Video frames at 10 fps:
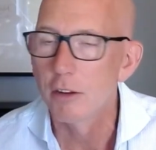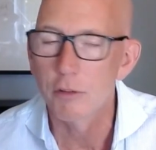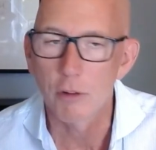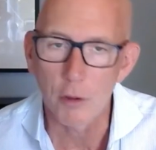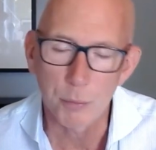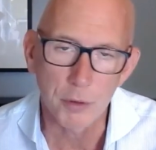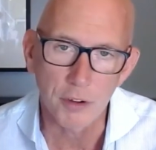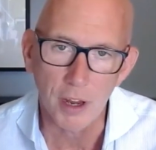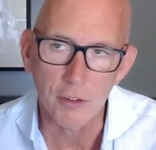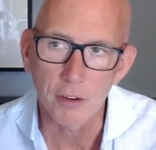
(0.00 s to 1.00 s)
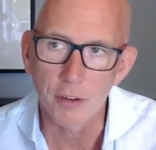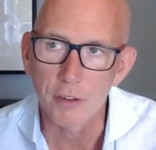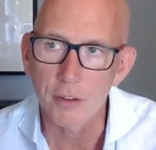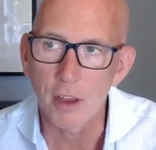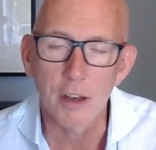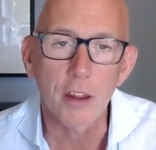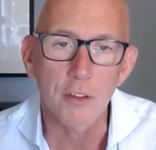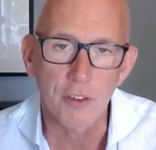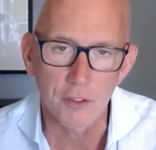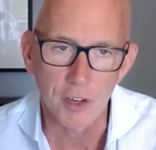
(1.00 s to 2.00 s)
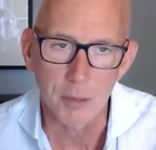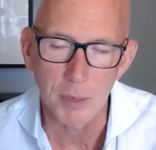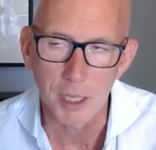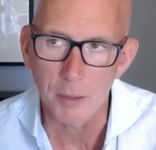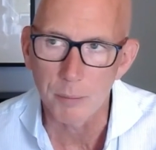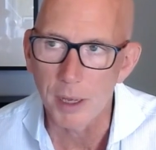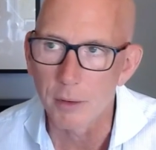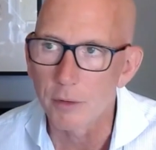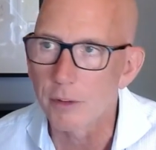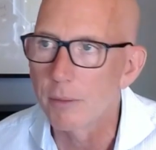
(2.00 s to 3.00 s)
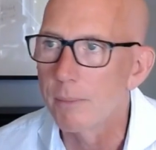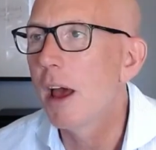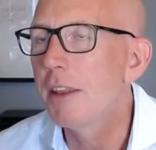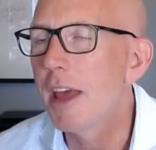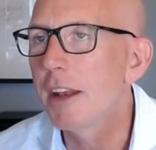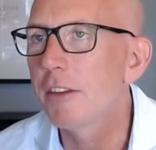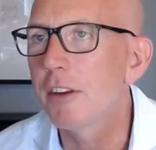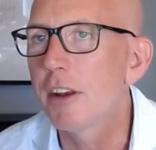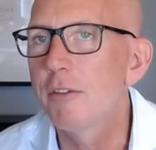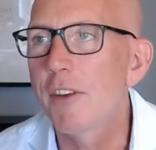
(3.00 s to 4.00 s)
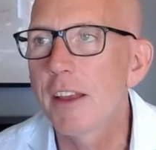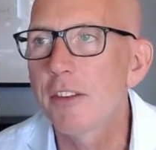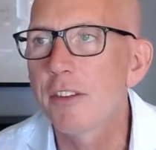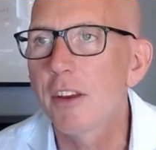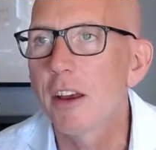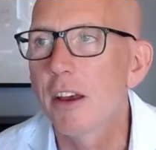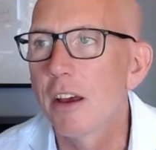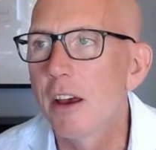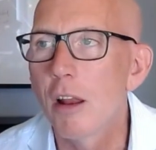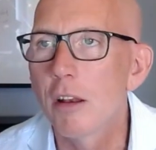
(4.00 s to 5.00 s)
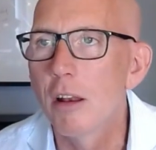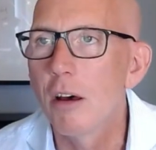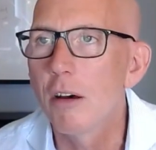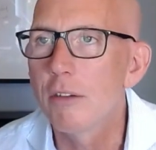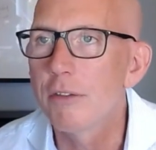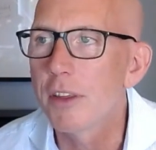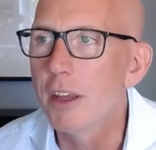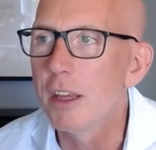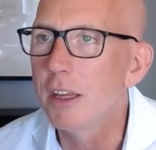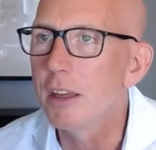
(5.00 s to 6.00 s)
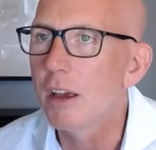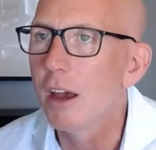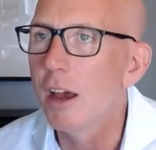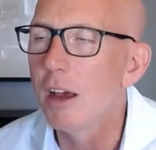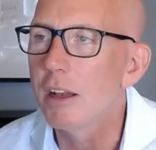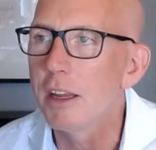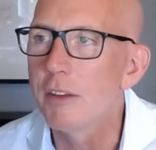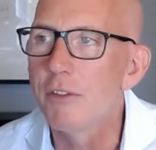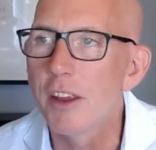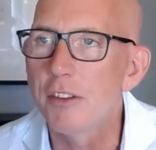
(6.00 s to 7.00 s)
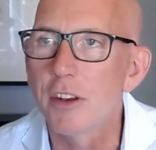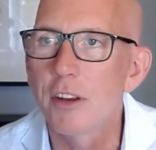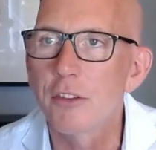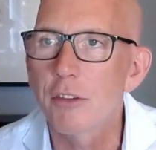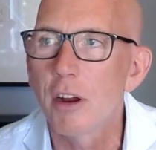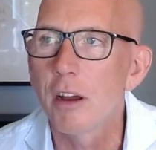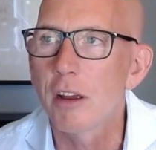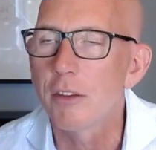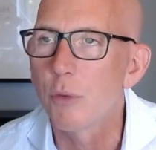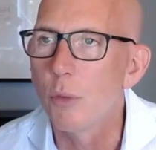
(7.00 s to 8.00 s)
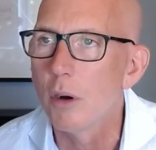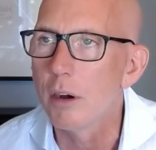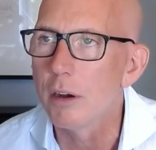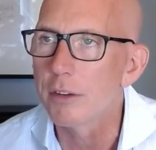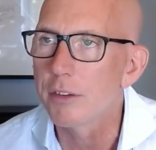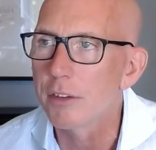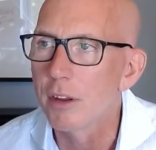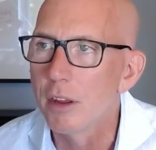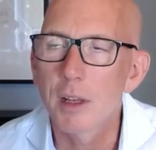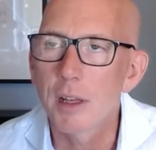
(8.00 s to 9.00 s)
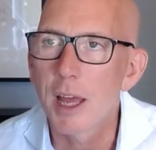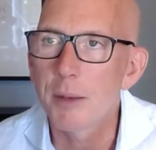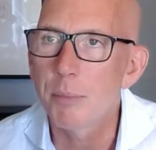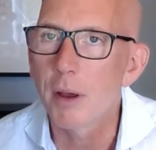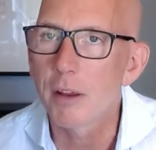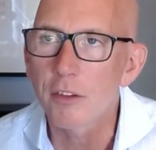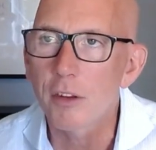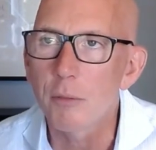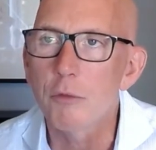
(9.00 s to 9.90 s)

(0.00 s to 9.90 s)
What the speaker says: growth projections, another £15 million. And then as an investor, a lot of the early vision and drive was led by some